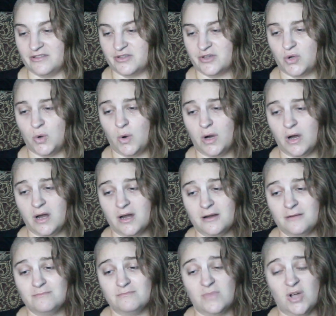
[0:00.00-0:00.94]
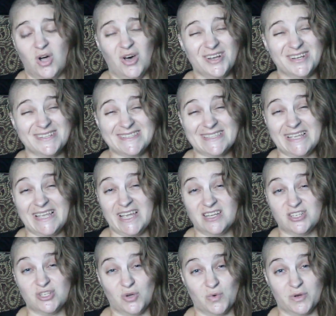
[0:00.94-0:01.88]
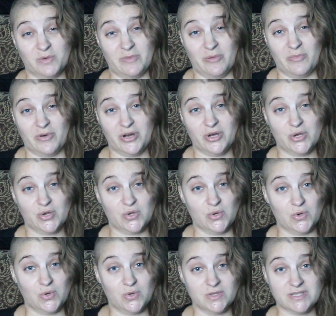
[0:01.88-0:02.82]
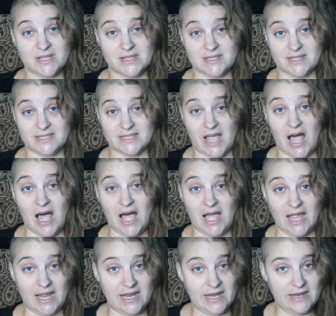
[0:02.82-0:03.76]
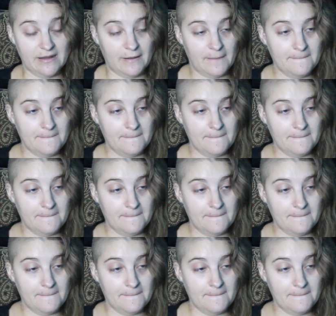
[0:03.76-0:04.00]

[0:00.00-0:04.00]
The gore, honestly, I don't remember. Google says it's high.